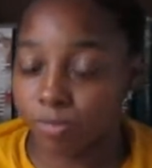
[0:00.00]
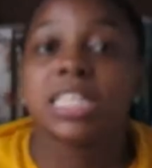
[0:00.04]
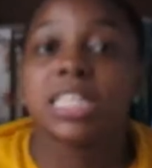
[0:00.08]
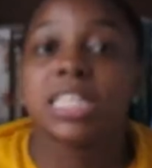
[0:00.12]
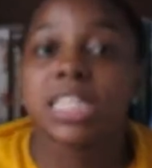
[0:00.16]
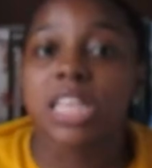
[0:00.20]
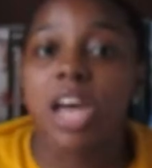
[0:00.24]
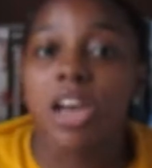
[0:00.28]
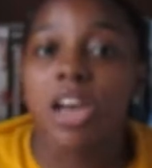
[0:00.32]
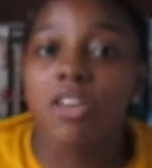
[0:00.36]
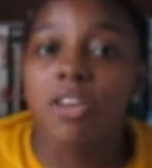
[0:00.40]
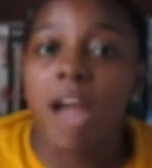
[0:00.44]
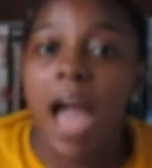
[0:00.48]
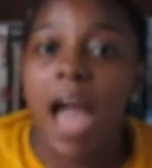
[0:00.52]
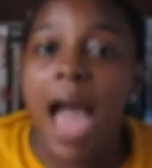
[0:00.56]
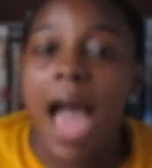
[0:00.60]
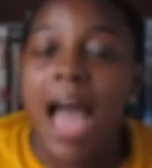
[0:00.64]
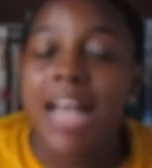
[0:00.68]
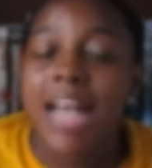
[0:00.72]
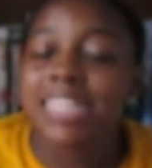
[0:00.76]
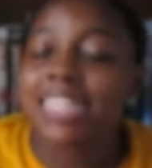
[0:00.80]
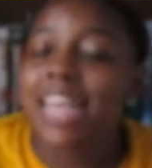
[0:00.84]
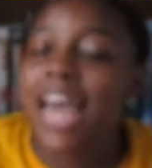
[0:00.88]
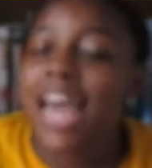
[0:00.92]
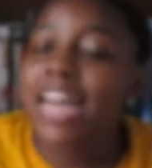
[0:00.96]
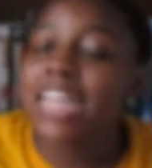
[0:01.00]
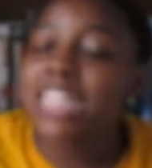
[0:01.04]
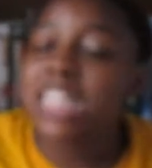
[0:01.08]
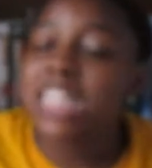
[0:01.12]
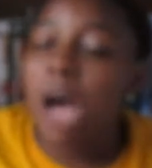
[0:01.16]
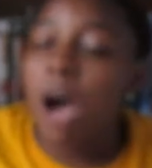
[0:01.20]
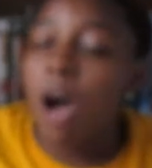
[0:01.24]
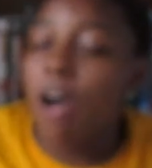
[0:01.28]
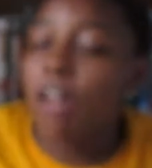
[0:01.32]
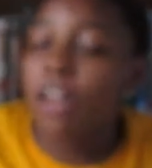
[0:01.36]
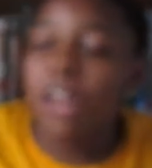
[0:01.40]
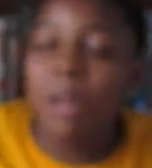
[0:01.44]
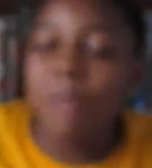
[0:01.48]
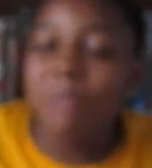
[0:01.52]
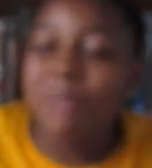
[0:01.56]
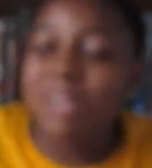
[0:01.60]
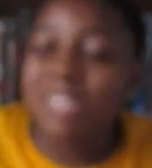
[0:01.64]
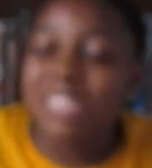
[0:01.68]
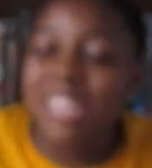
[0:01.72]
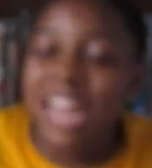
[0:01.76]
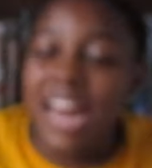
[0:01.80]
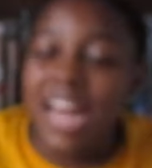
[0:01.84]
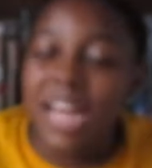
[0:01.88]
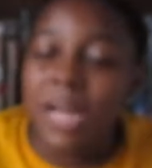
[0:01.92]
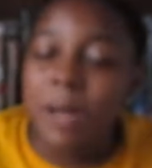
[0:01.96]
So, you guys, that is all the
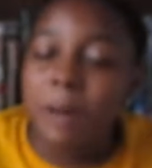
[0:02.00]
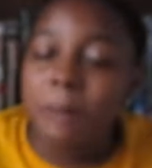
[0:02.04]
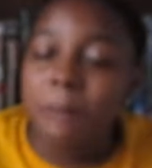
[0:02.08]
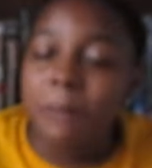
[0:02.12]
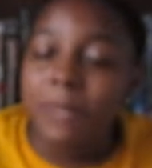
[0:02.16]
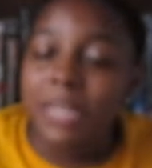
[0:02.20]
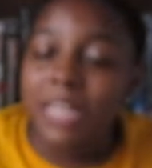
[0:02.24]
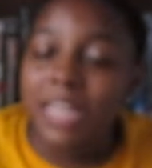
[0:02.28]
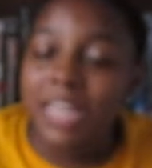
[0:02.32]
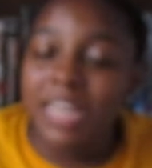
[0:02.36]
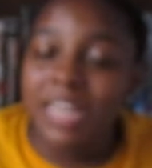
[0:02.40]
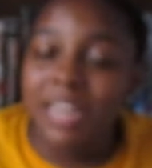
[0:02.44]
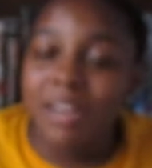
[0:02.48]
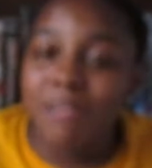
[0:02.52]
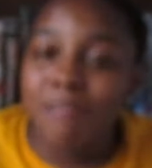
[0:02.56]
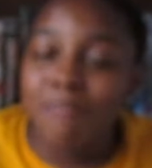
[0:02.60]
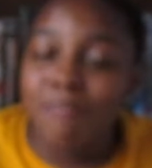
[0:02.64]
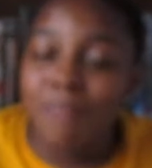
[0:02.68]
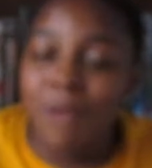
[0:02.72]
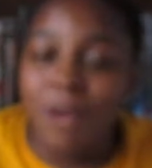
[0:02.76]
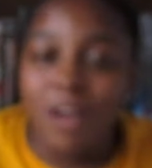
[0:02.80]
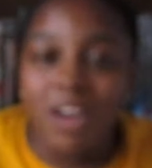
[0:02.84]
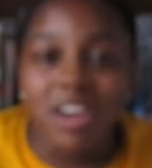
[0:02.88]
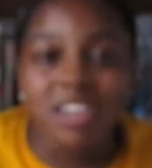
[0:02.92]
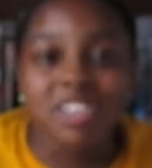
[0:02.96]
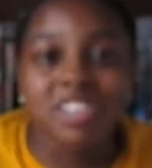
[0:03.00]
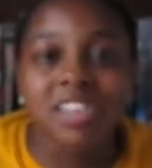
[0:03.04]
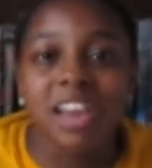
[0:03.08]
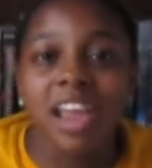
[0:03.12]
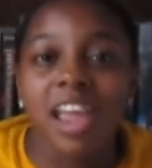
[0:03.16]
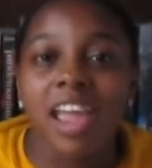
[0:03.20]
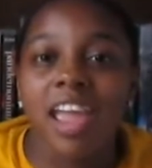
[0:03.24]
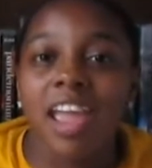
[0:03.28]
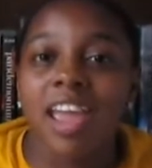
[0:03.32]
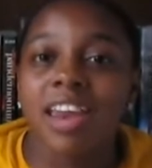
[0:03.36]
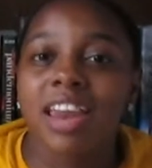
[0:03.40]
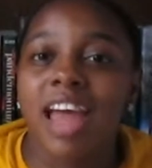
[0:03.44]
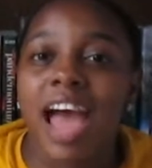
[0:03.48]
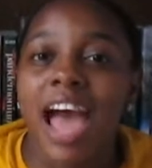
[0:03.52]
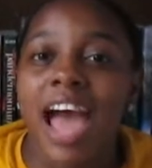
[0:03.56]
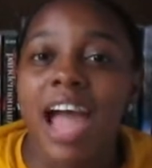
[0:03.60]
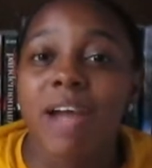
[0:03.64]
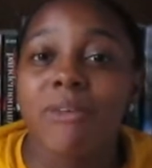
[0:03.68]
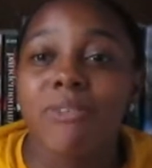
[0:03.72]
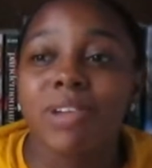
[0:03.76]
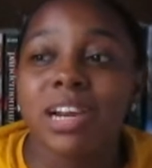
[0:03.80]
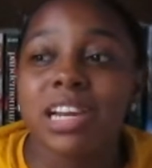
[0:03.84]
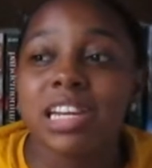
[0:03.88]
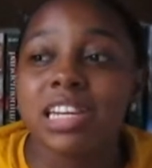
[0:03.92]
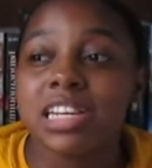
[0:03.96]
books that I completed in March, and I
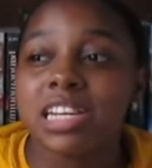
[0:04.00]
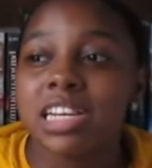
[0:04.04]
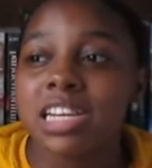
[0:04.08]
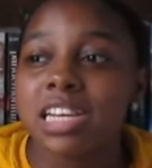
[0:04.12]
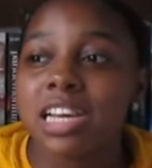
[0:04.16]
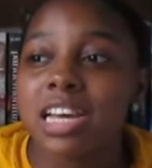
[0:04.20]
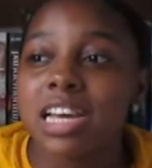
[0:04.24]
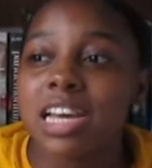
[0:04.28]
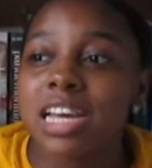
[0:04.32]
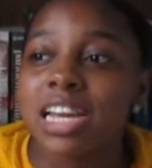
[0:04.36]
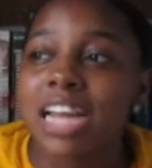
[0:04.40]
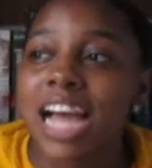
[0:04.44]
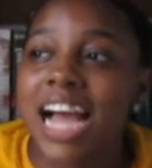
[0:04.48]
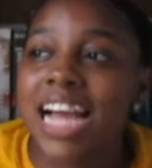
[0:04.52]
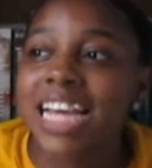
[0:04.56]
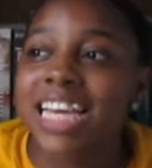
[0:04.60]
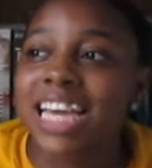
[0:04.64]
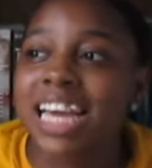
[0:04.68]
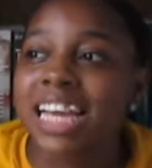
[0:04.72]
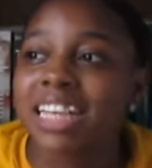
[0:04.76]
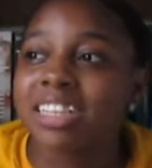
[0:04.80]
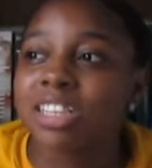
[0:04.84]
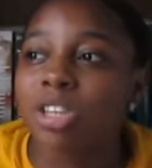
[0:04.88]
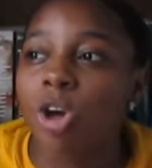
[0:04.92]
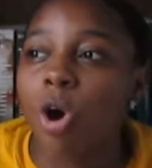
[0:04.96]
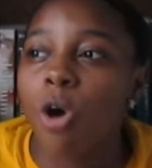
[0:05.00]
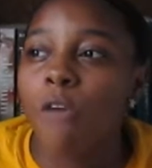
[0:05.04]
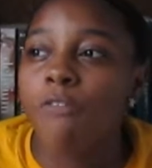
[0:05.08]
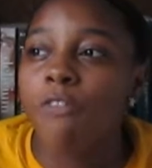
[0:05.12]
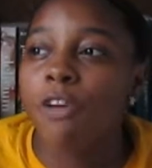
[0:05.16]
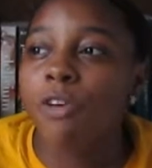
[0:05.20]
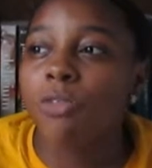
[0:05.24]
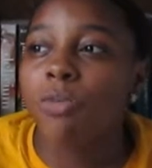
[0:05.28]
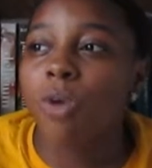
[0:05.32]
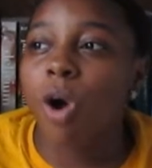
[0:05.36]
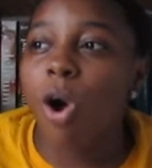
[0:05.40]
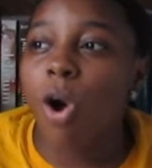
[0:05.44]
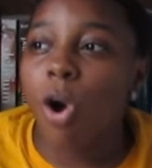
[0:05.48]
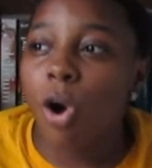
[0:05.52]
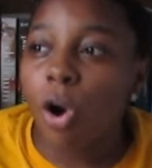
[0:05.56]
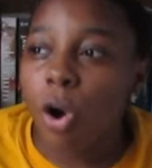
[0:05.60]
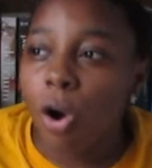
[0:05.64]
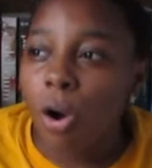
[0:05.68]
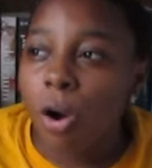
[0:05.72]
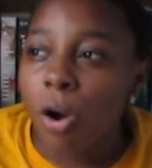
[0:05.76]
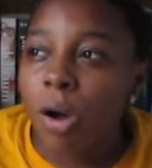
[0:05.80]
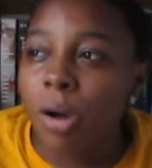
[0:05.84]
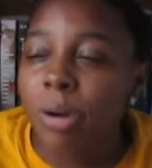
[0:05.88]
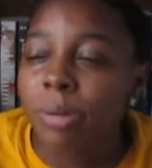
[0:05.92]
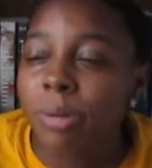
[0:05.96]
really did, I guess,
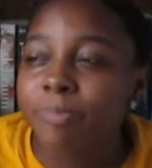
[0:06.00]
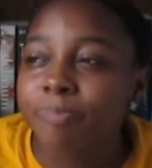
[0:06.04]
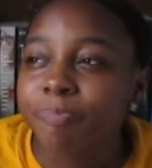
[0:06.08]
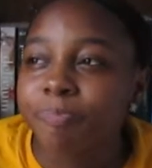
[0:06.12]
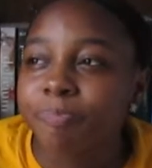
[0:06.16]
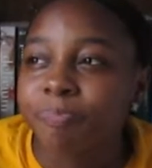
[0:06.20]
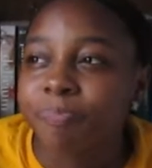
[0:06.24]
overall,